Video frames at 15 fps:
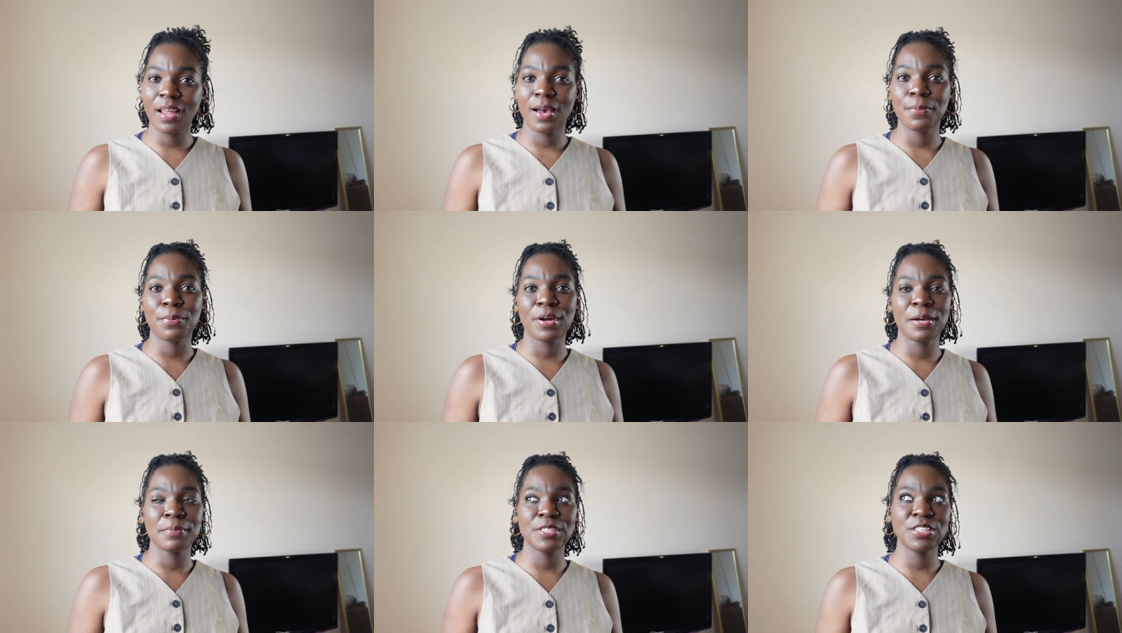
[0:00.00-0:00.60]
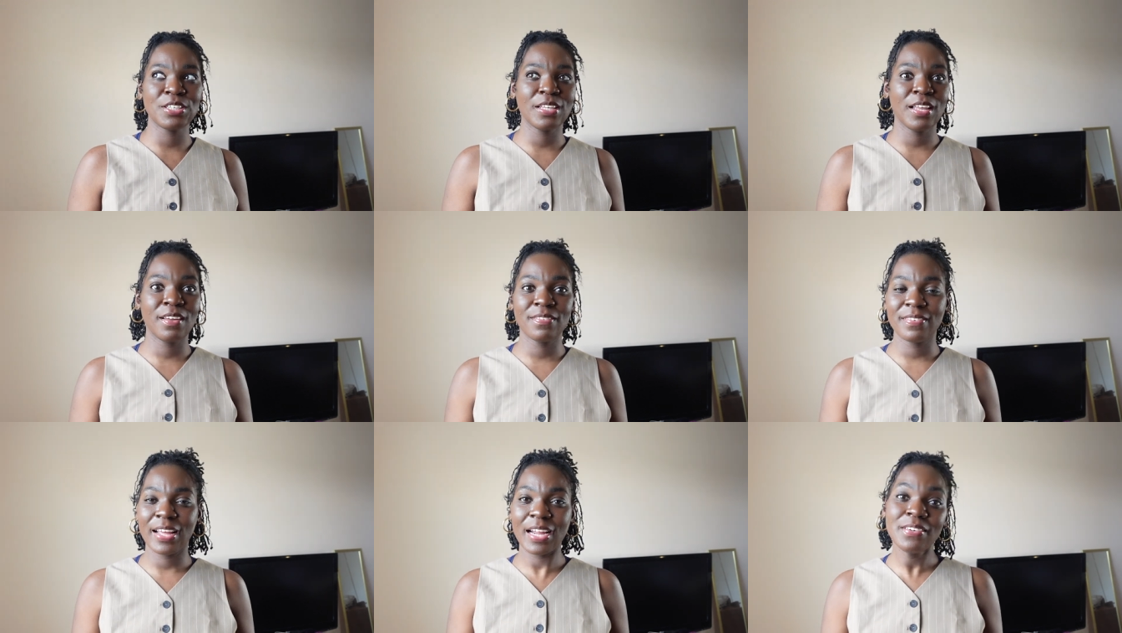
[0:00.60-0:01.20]
I promise you'll
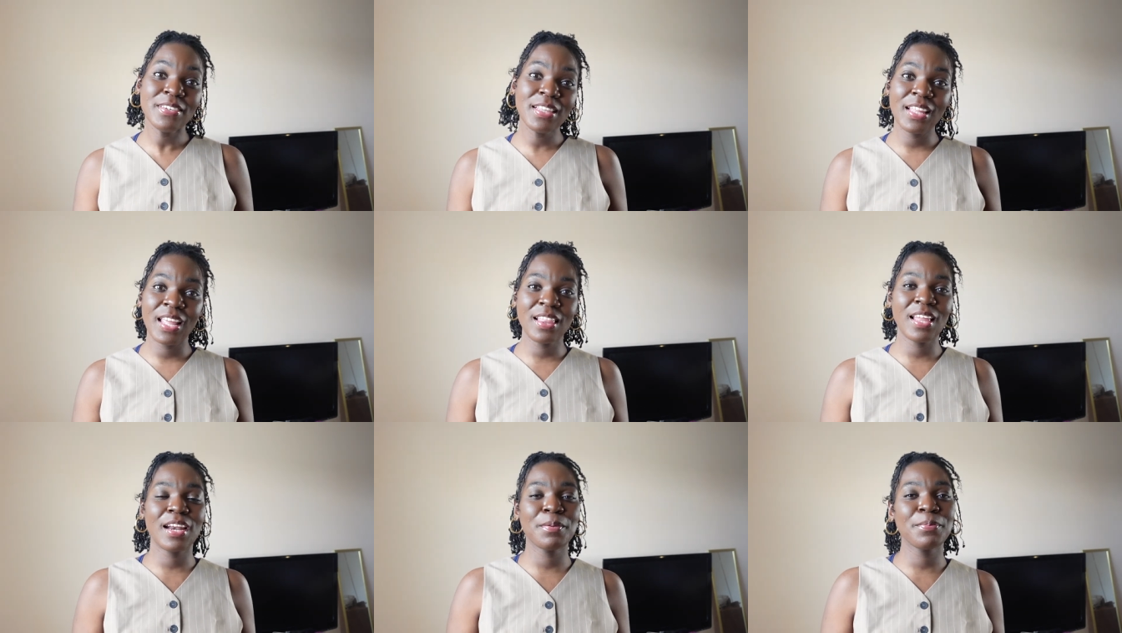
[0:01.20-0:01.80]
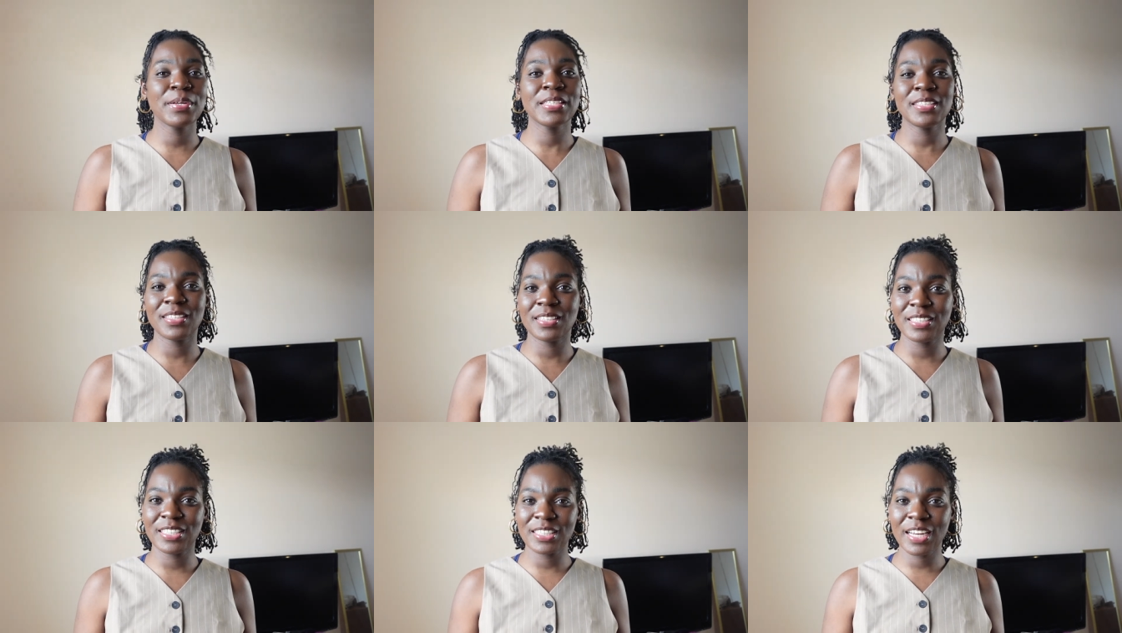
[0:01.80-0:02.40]
love everything that I bring to
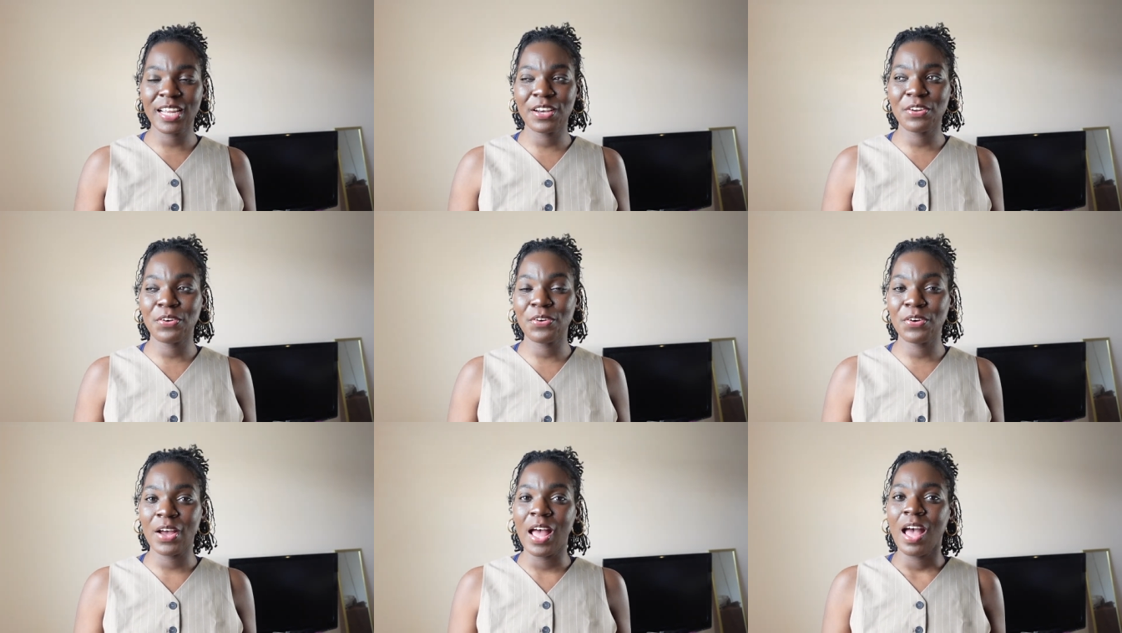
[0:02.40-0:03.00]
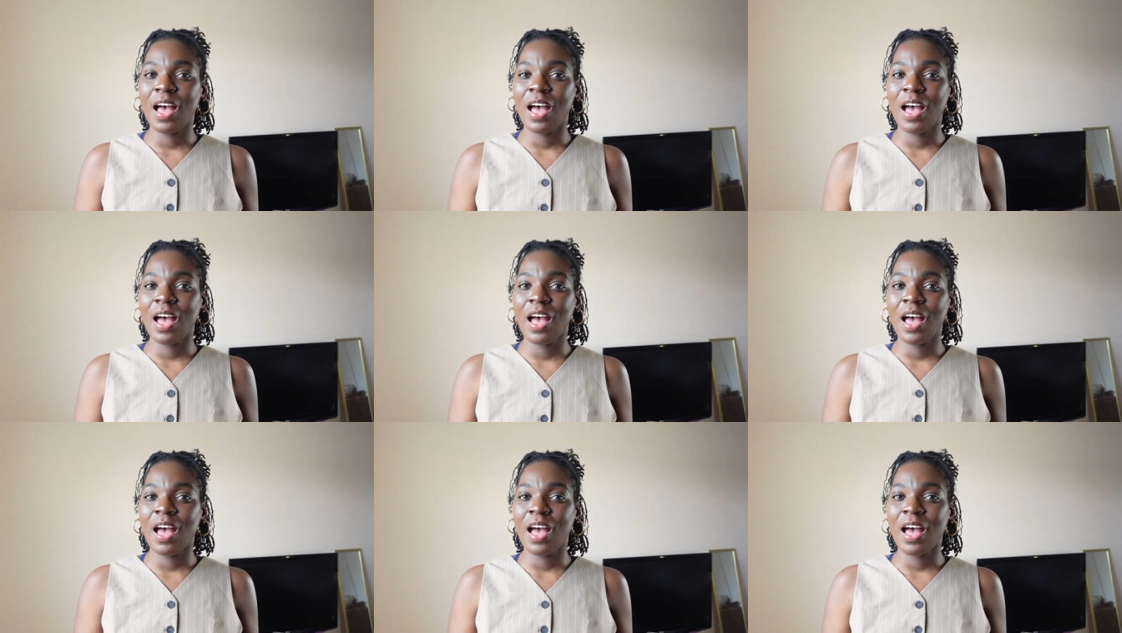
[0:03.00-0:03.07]
this channel.